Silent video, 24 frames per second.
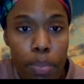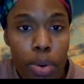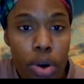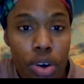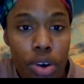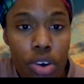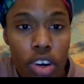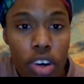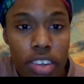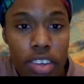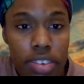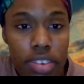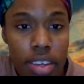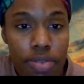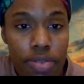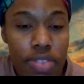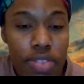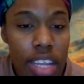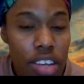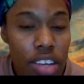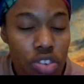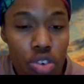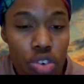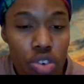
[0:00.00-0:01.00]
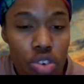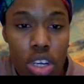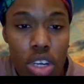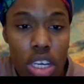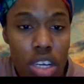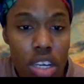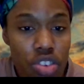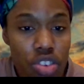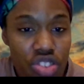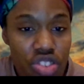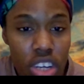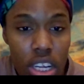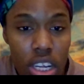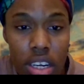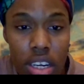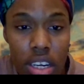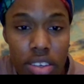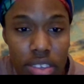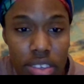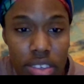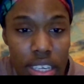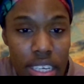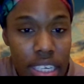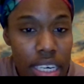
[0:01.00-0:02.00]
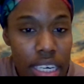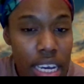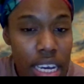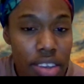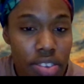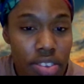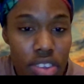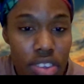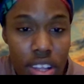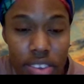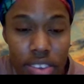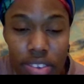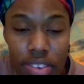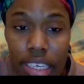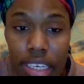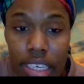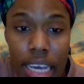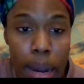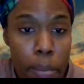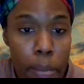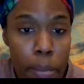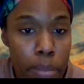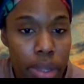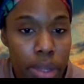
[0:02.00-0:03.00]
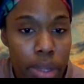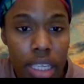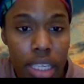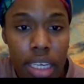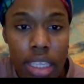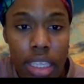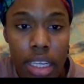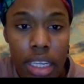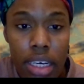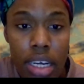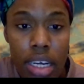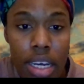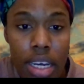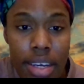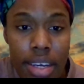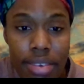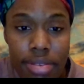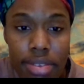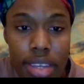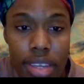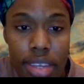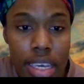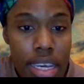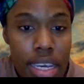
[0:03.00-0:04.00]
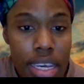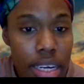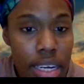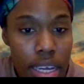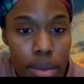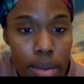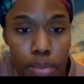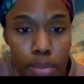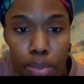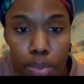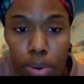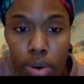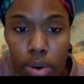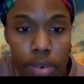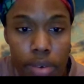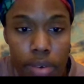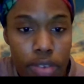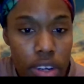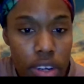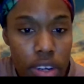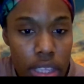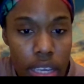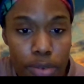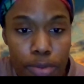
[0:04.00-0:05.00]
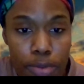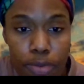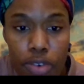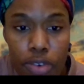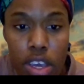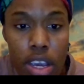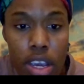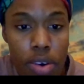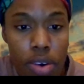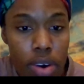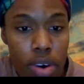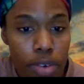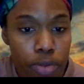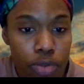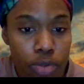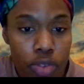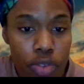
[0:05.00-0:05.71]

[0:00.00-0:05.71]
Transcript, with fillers: progressiveness, greed, jealousy, laziness, gambling, stealing, poverty, fear